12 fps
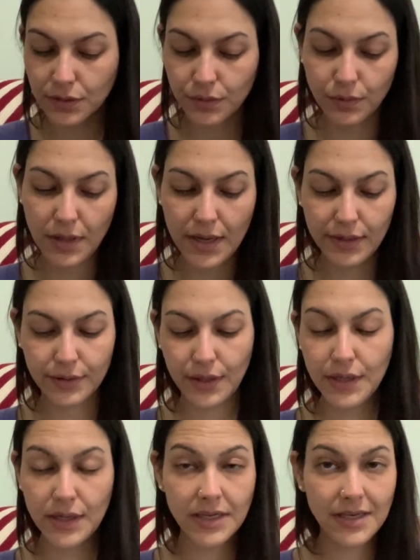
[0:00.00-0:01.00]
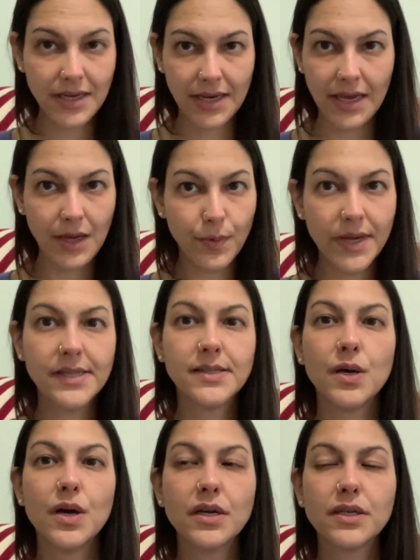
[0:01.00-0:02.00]
so like DK weight
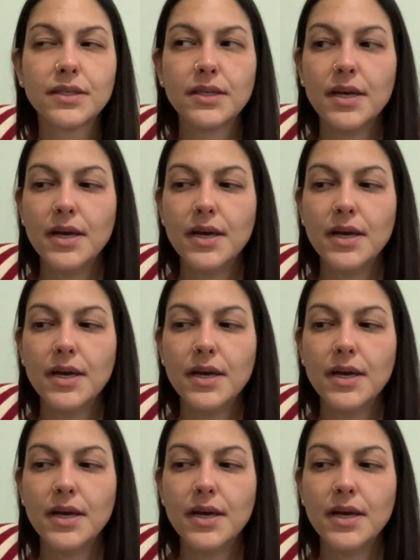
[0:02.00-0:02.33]
socks,